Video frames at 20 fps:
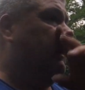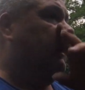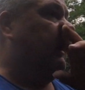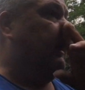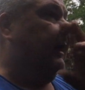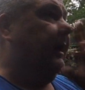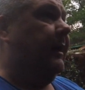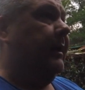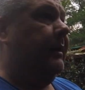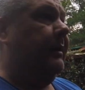
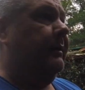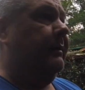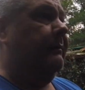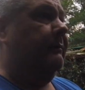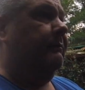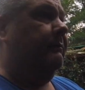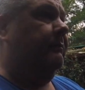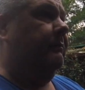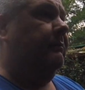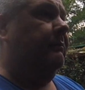
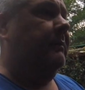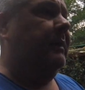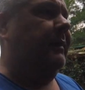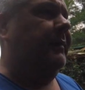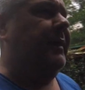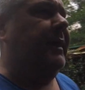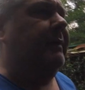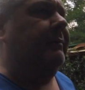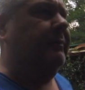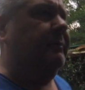And I
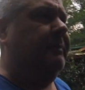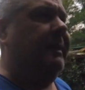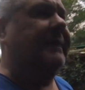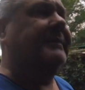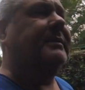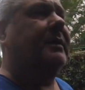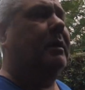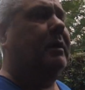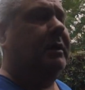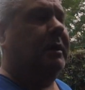think it was
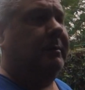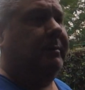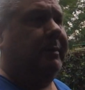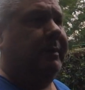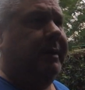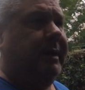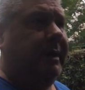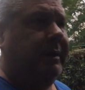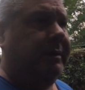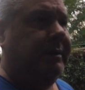Baseaholic
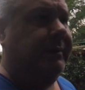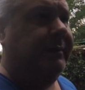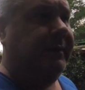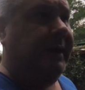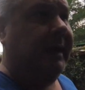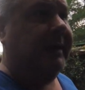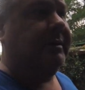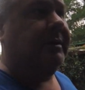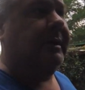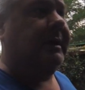Productions
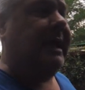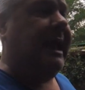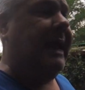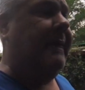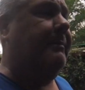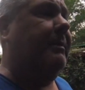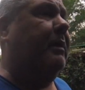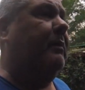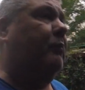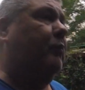actually
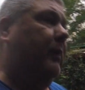came up